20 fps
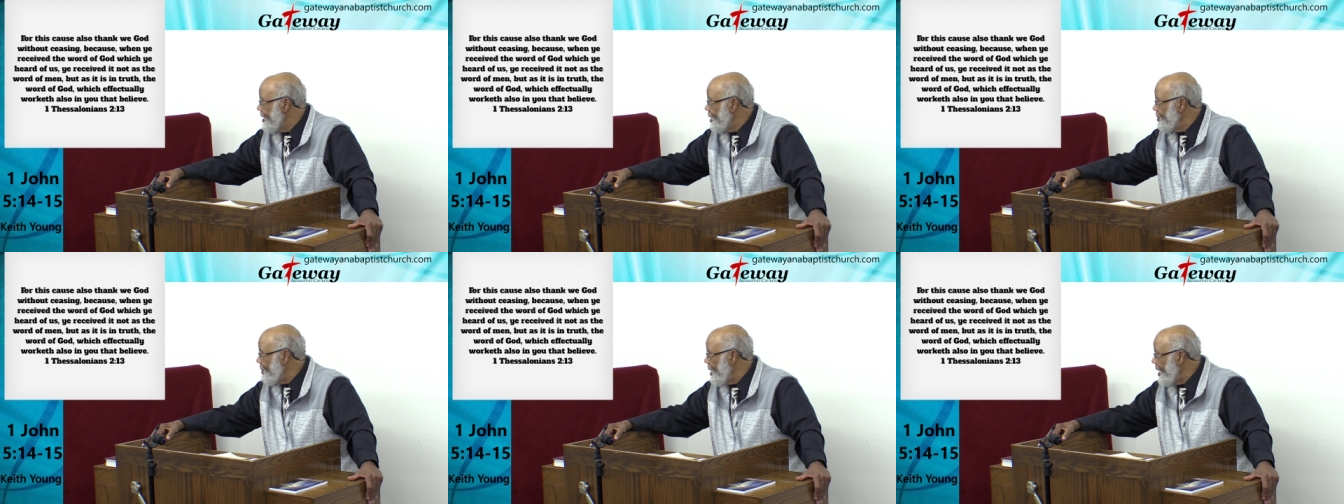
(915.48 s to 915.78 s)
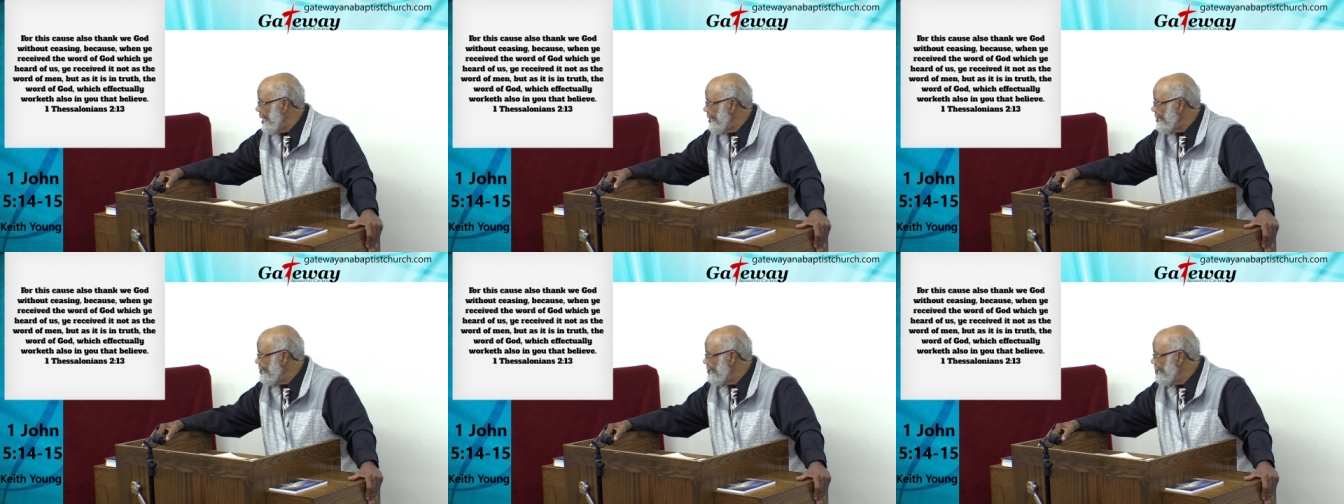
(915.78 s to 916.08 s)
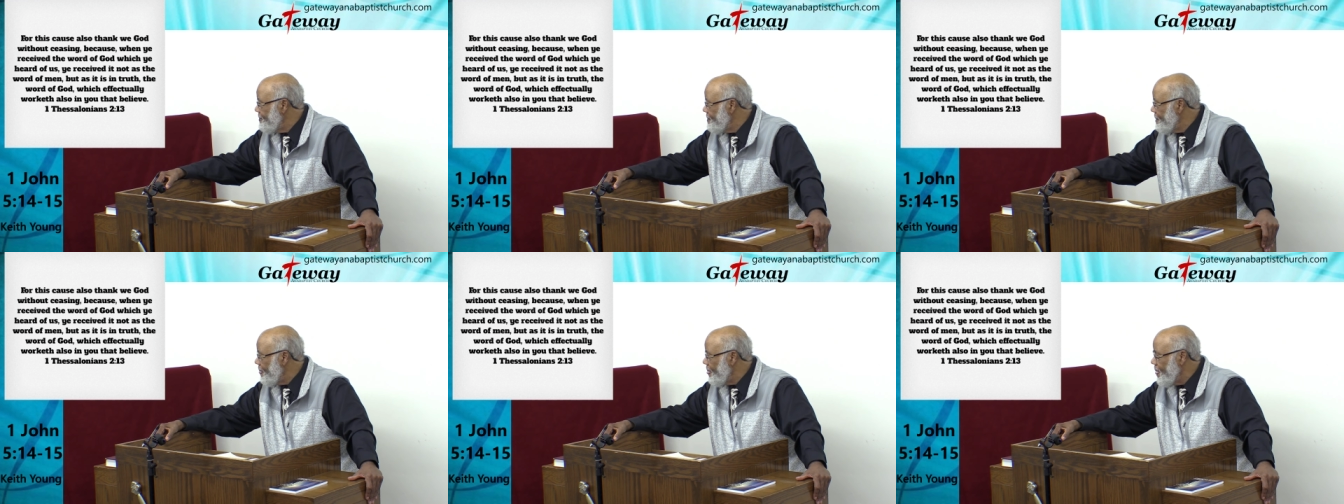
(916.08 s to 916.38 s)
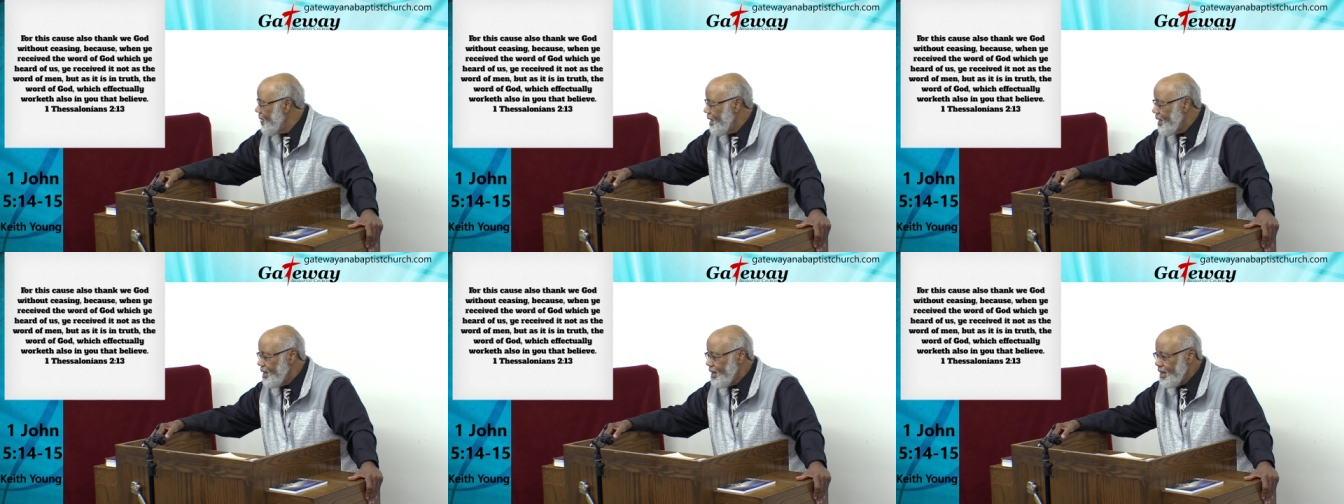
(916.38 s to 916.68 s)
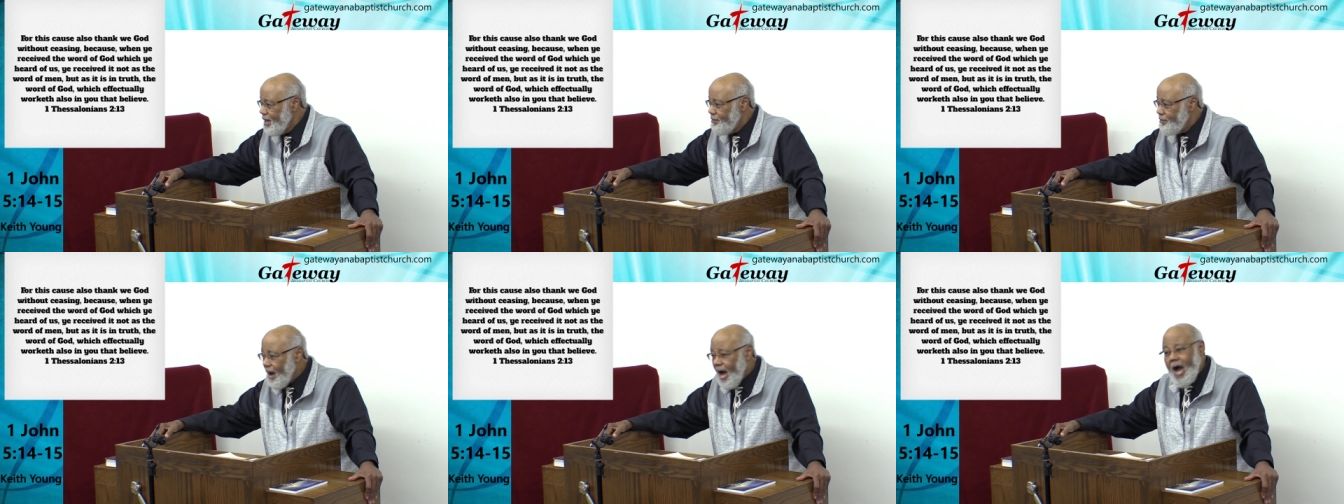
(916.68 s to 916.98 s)
right. Amen? That's right.
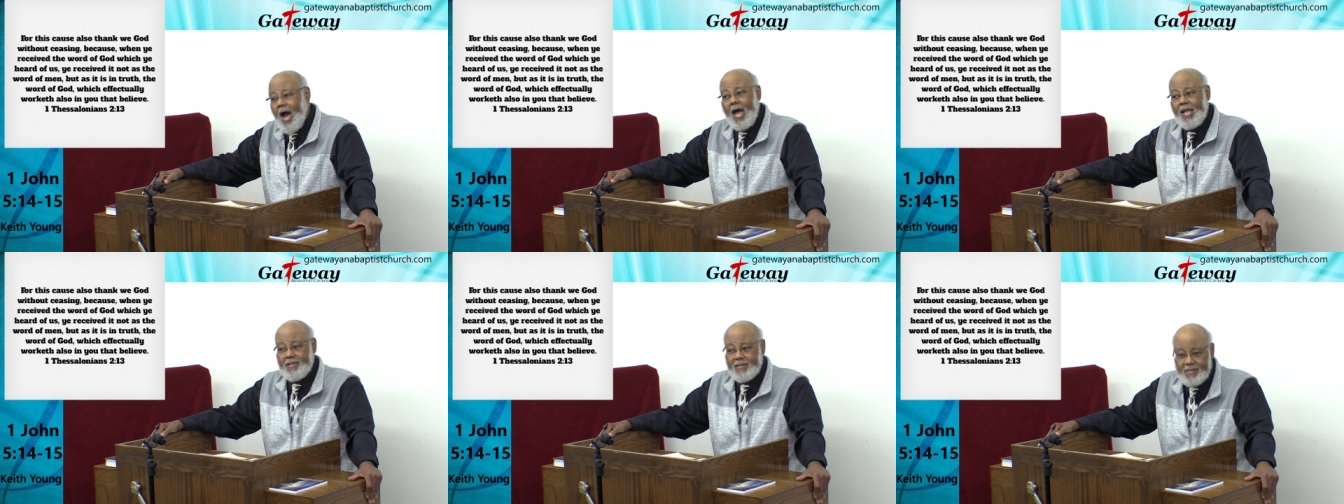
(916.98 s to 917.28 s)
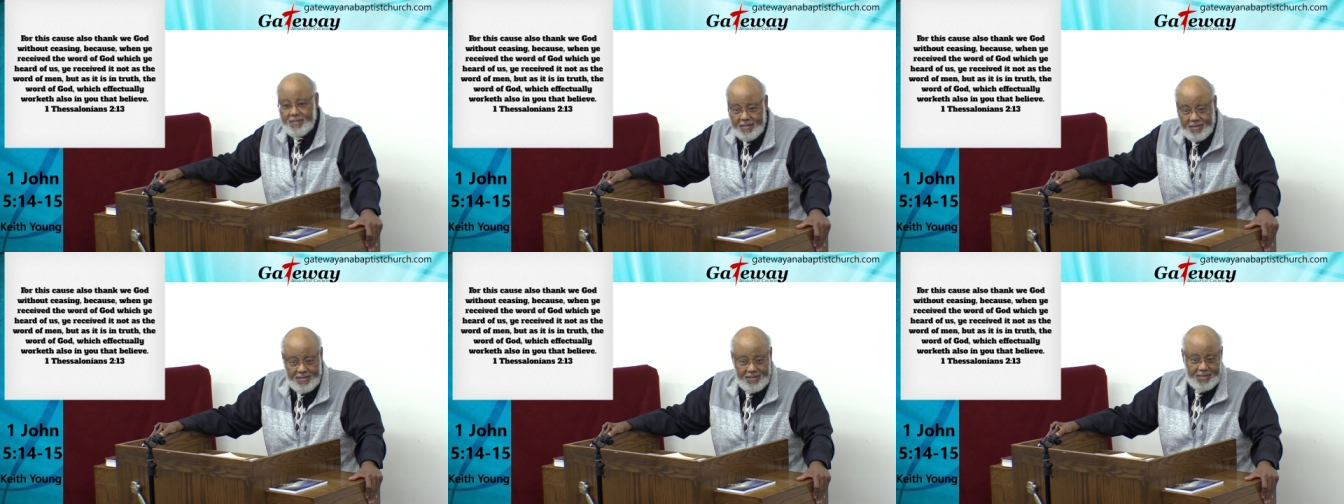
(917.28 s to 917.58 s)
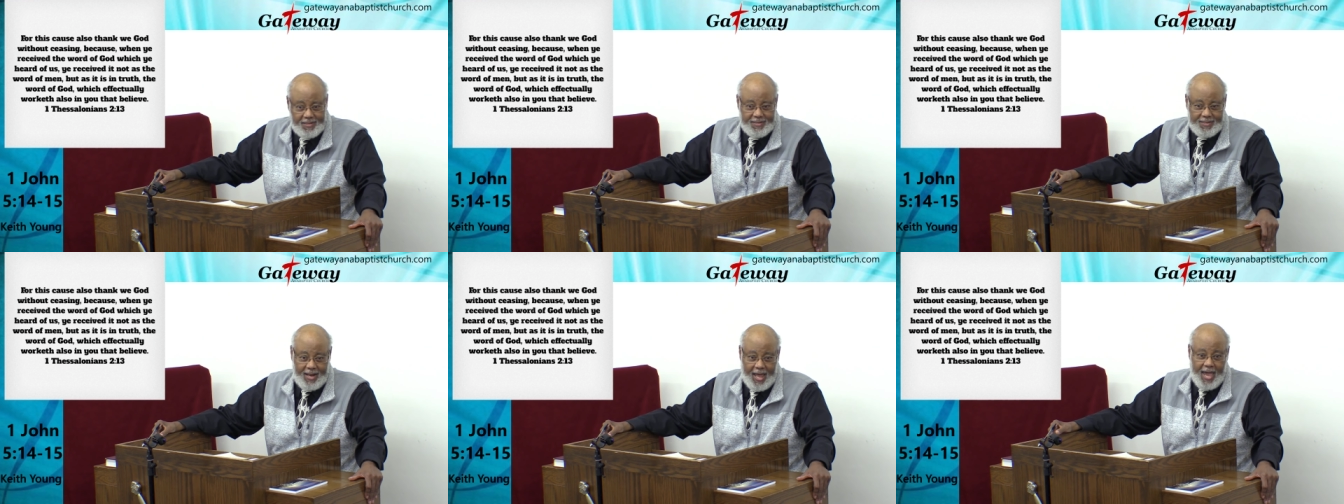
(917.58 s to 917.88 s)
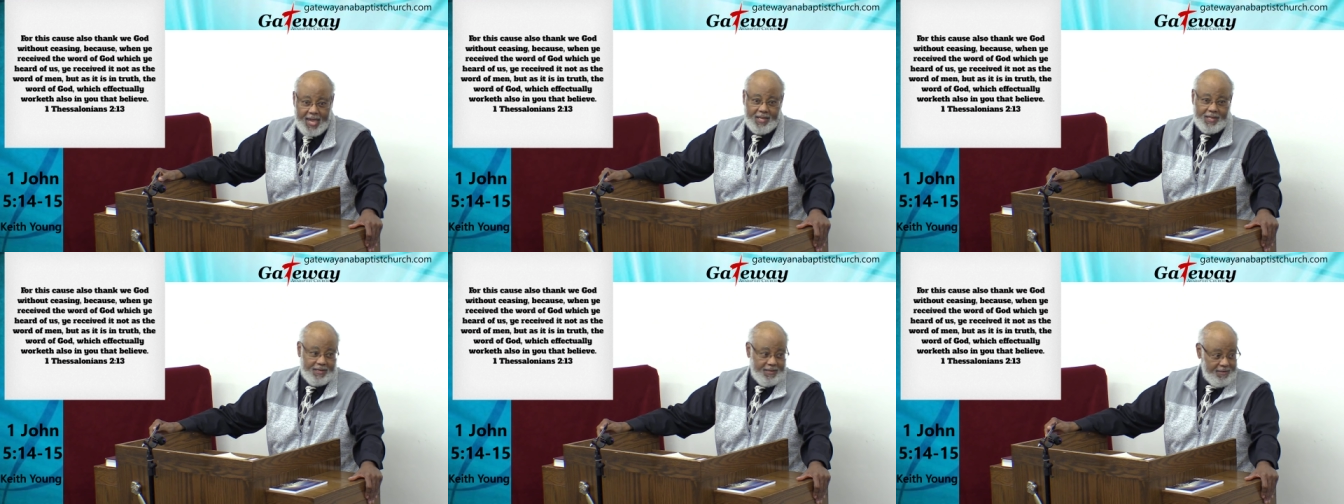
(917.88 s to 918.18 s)
But, like